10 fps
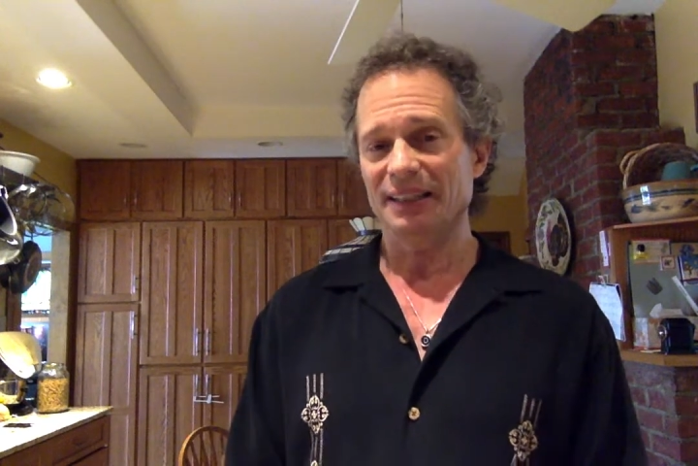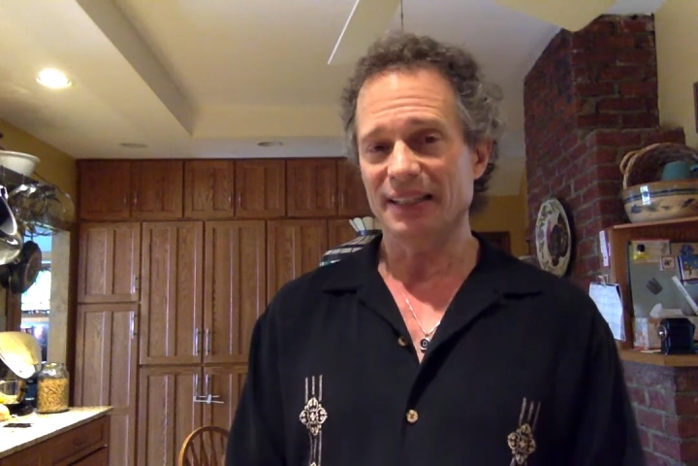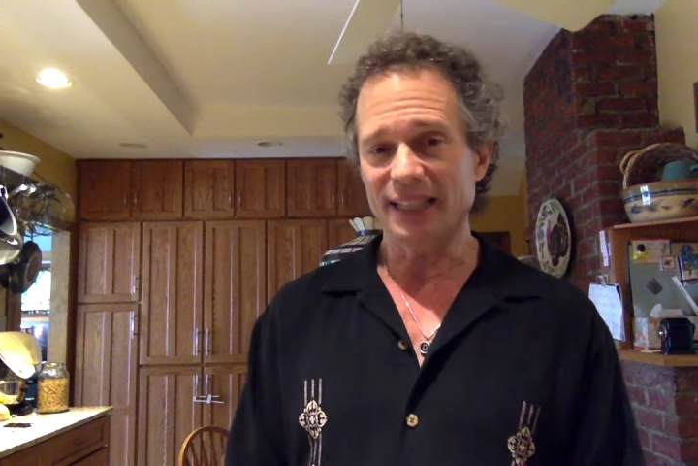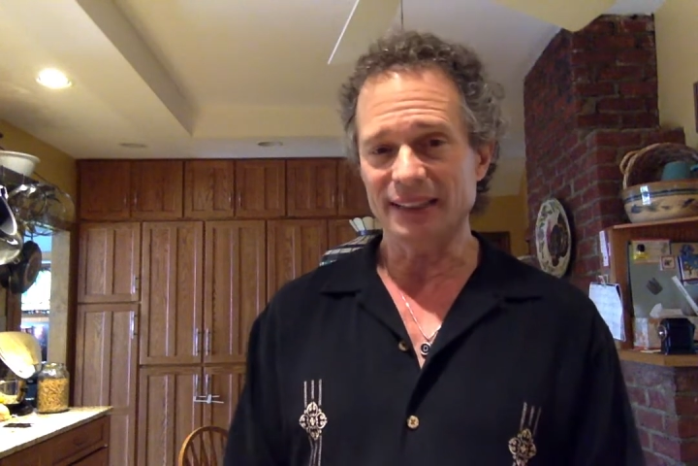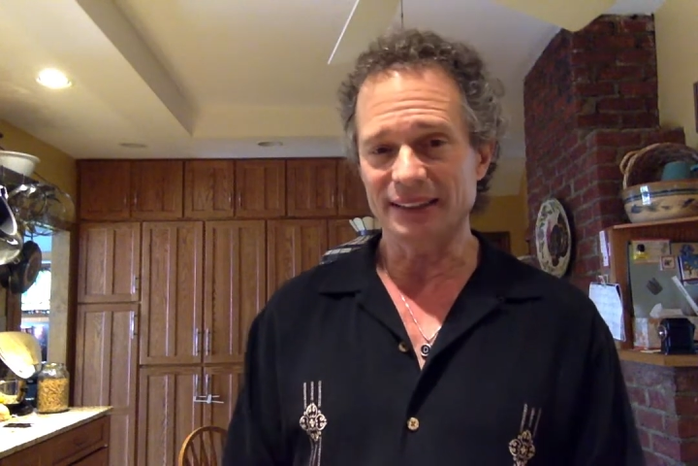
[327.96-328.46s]

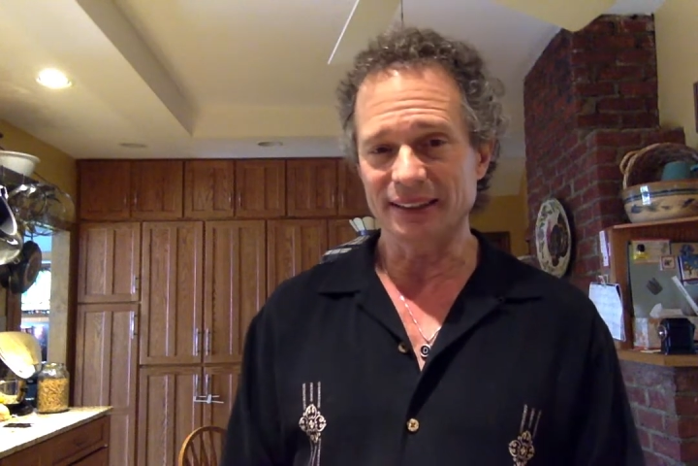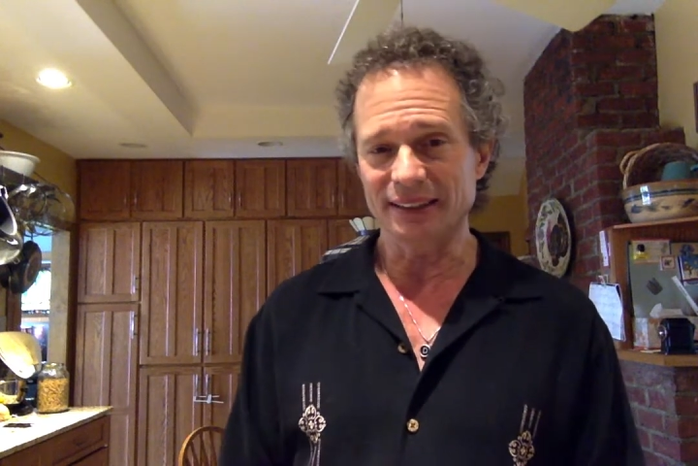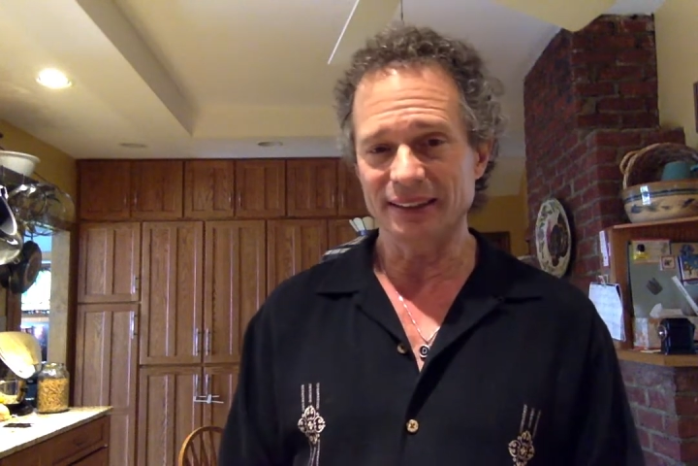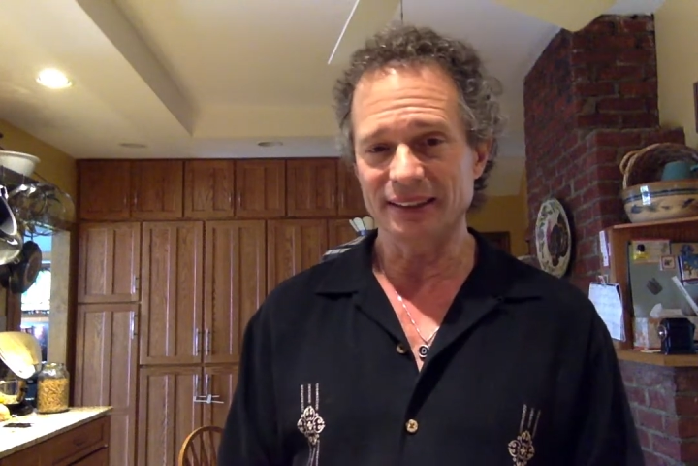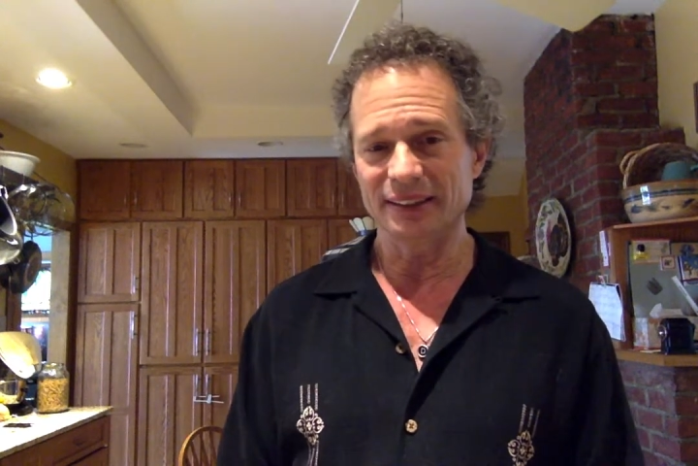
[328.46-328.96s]
that
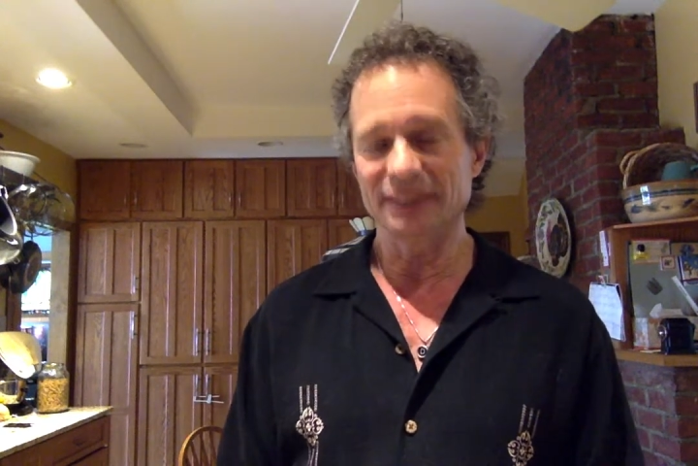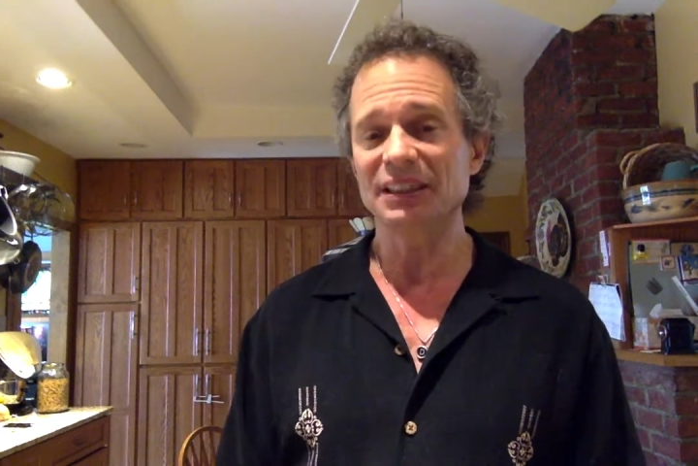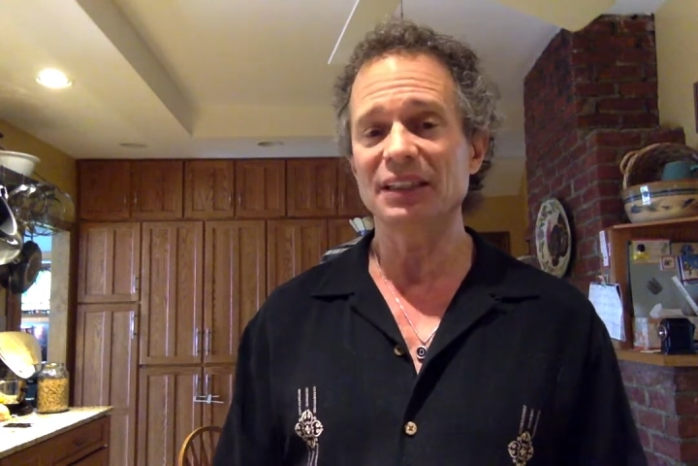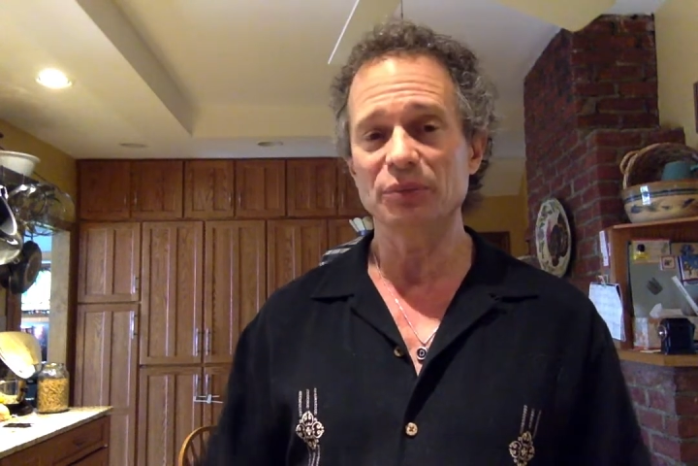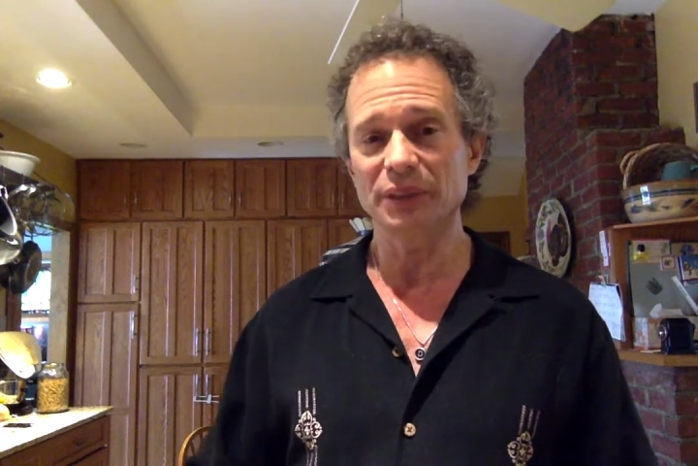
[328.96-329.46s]
they're
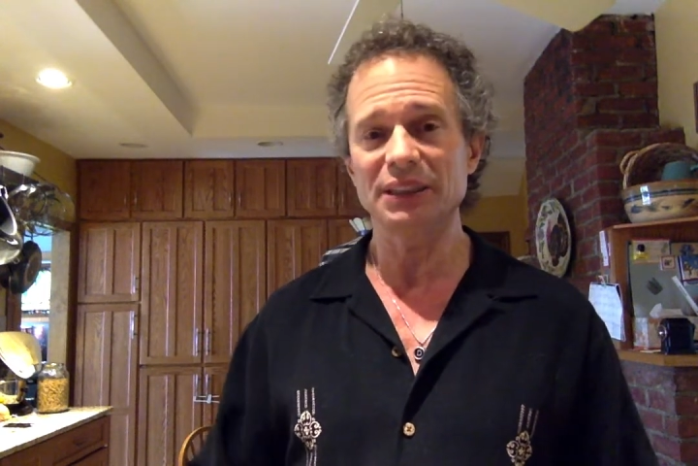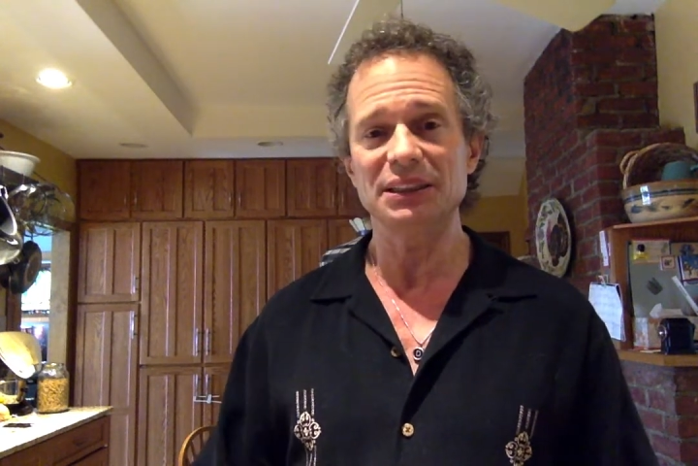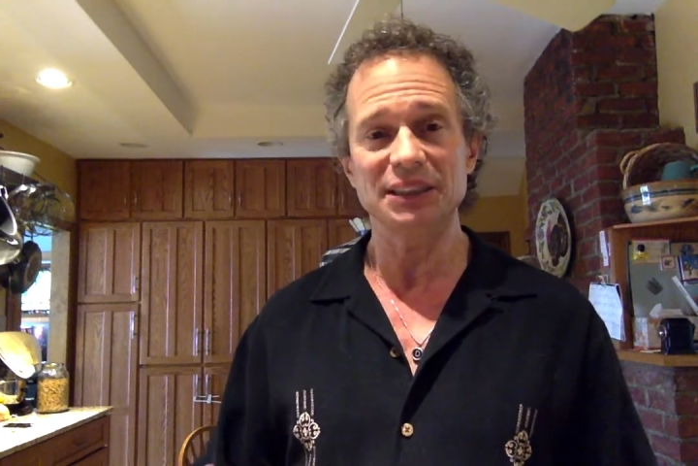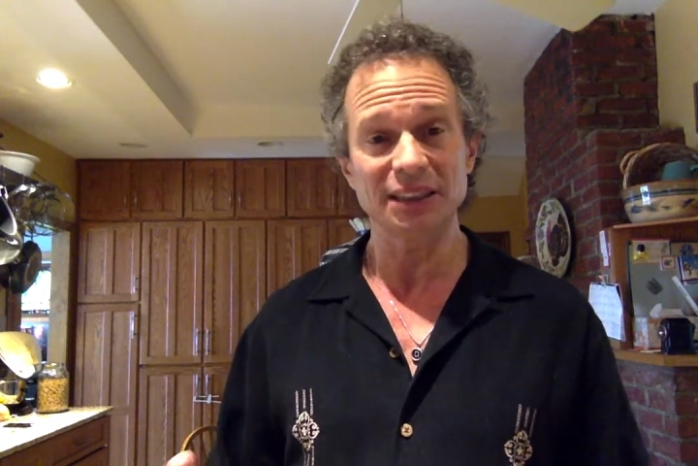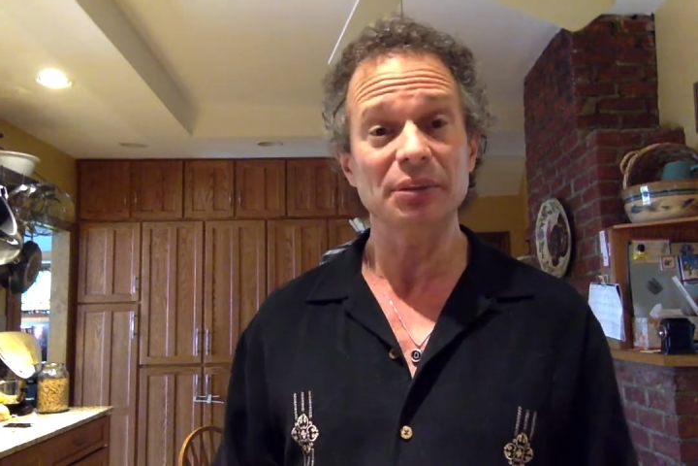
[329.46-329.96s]
not really
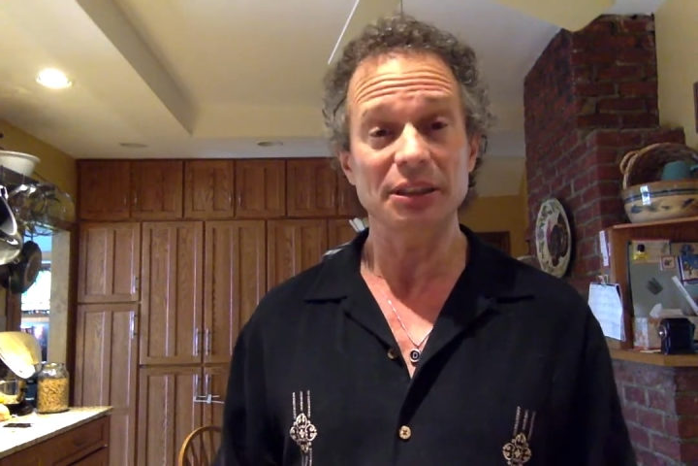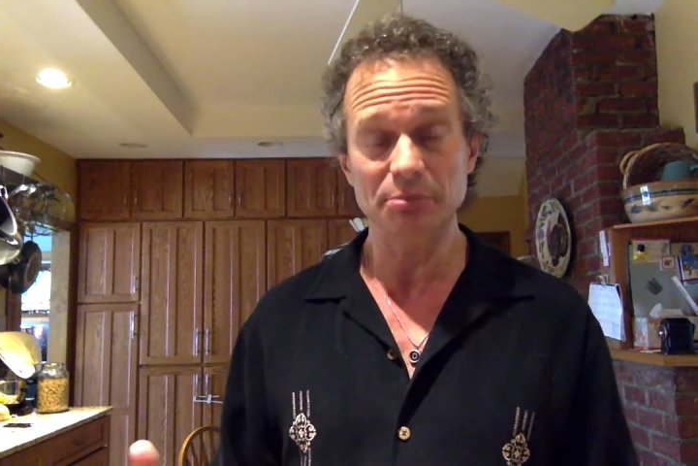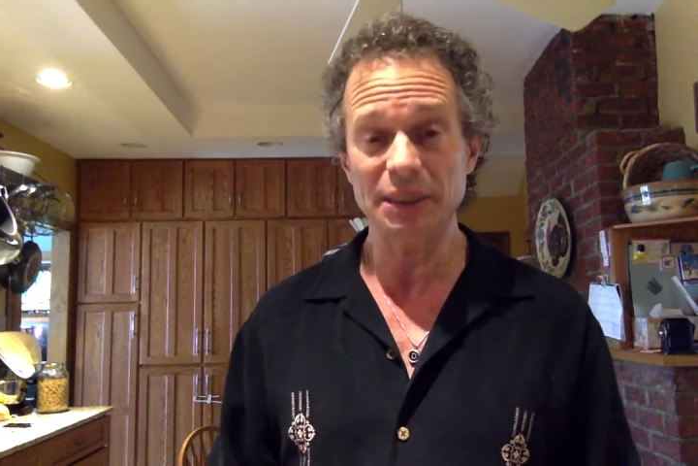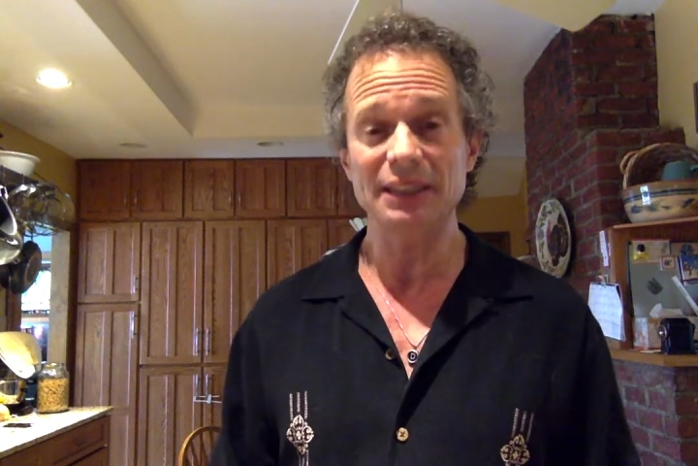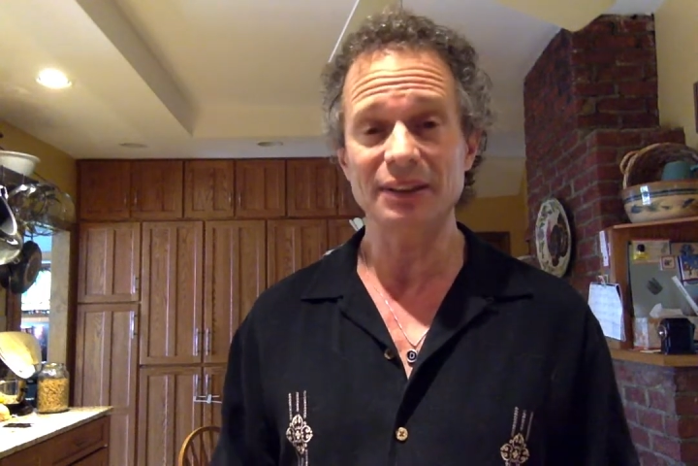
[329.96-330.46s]
simply
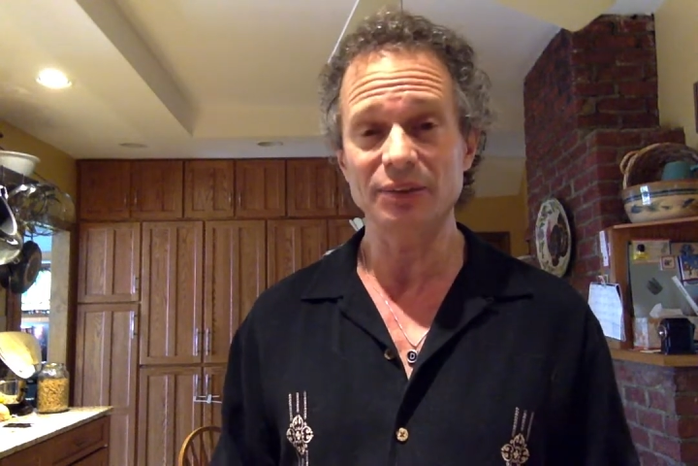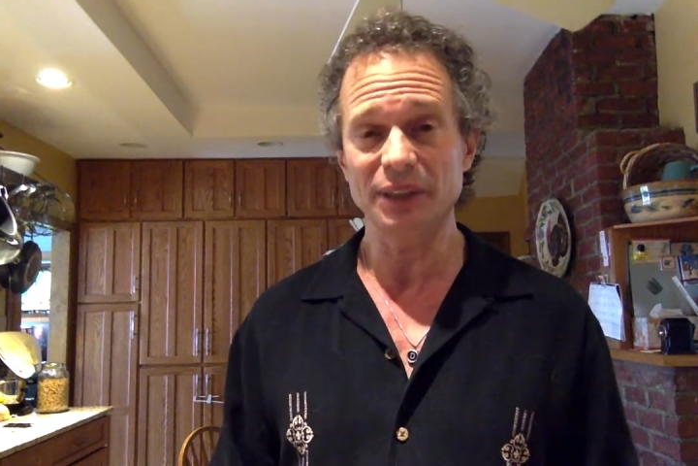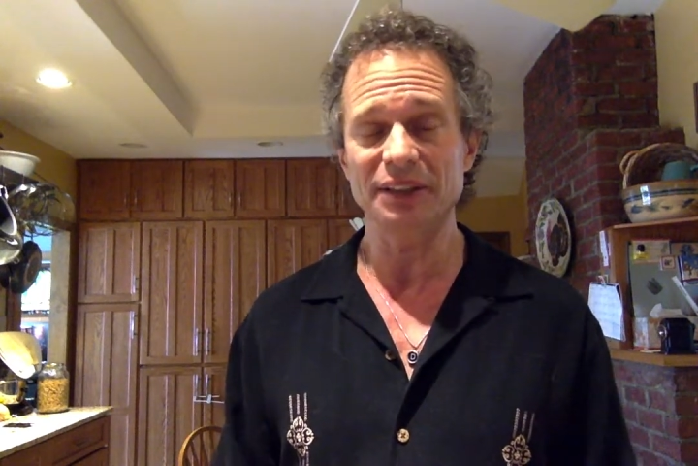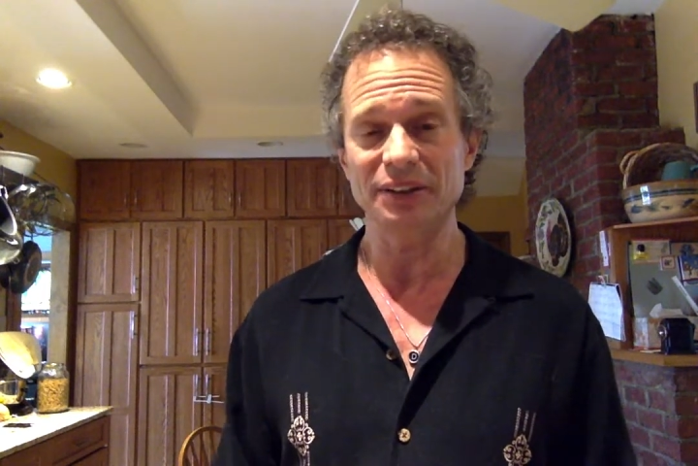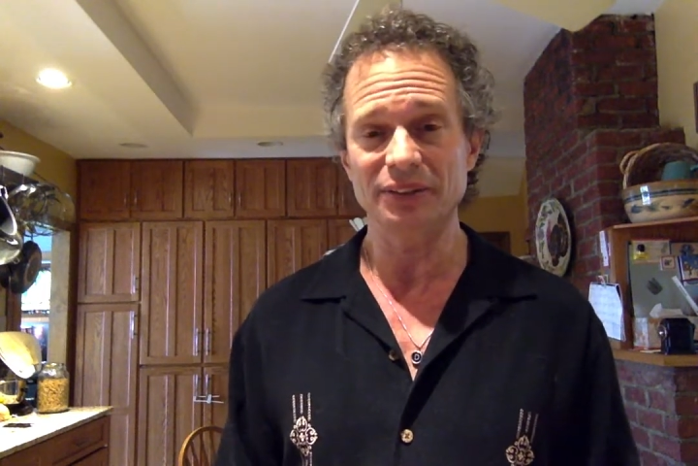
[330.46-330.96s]
being
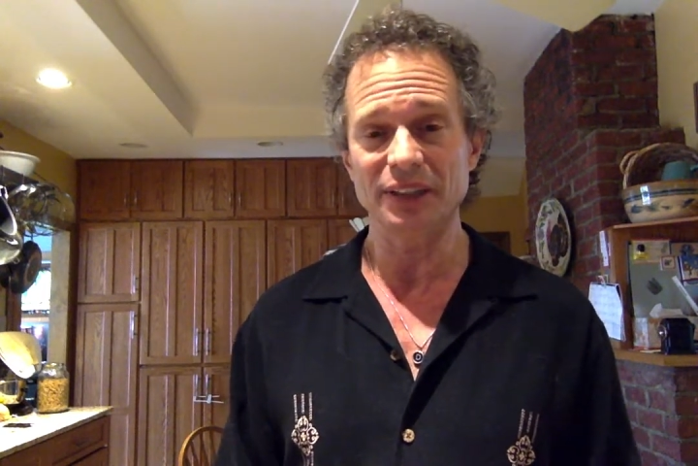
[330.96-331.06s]
with you.